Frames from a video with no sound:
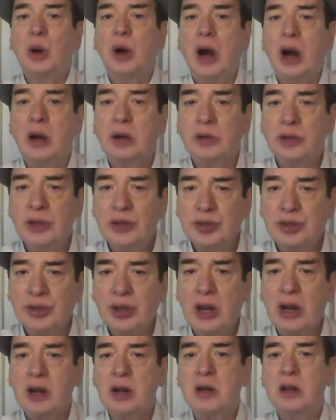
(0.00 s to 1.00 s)

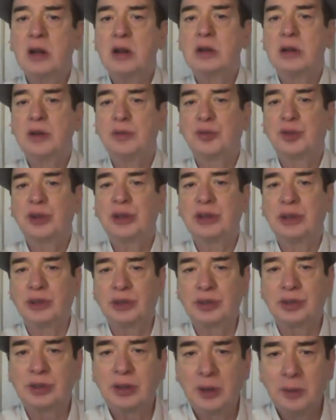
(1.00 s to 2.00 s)
understand the
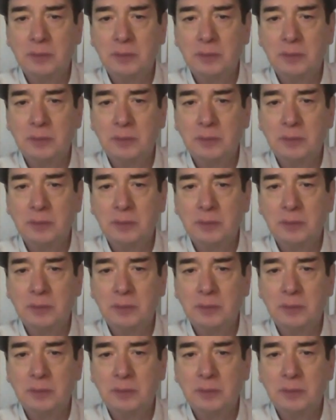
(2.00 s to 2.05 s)
difference.